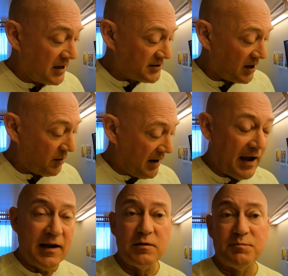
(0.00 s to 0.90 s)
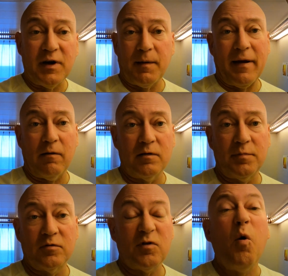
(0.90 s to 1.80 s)
So I always bring a power
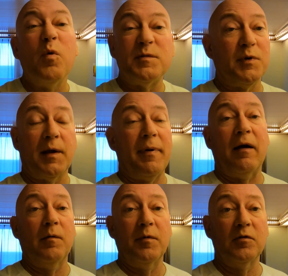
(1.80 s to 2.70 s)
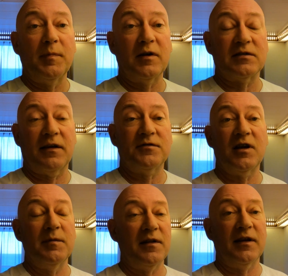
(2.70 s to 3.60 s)
board, because I have
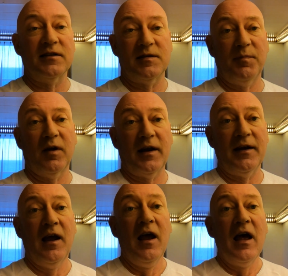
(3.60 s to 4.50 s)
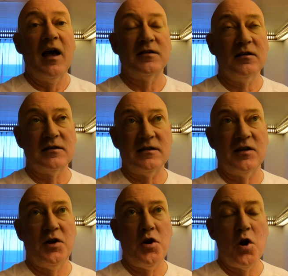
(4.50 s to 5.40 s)
so many things to plug in, as long as
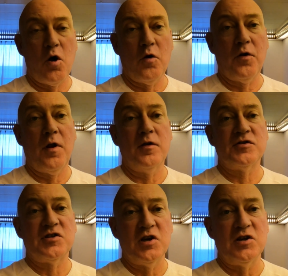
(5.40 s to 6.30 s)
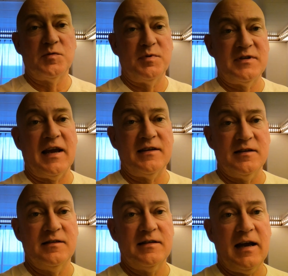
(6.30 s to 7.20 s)
it's the non-surge
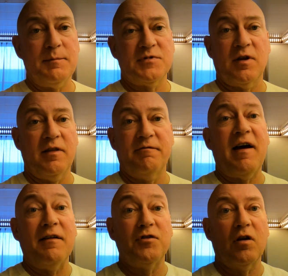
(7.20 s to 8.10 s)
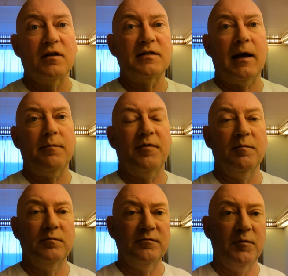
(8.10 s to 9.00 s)
protected type, so the $5 type
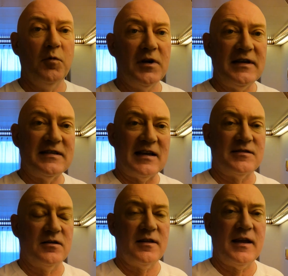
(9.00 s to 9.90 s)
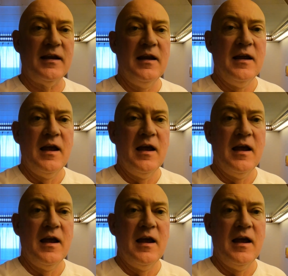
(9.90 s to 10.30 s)
from Woolies, that sort of thing.